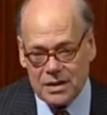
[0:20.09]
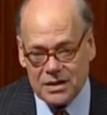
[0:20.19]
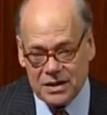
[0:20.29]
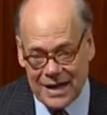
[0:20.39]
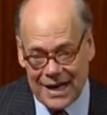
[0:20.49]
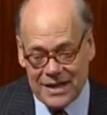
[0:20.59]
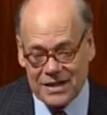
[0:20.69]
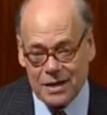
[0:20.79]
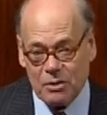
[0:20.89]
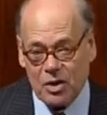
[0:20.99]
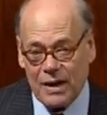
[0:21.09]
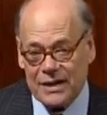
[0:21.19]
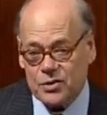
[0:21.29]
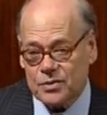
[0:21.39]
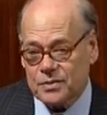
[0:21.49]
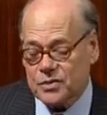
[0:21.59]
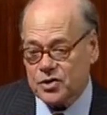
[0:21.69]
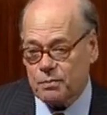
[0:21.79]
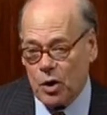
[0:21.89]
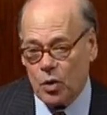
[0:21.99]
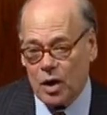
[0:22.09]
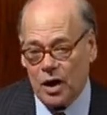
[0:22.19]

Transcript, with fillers: Today, the Democrats spoke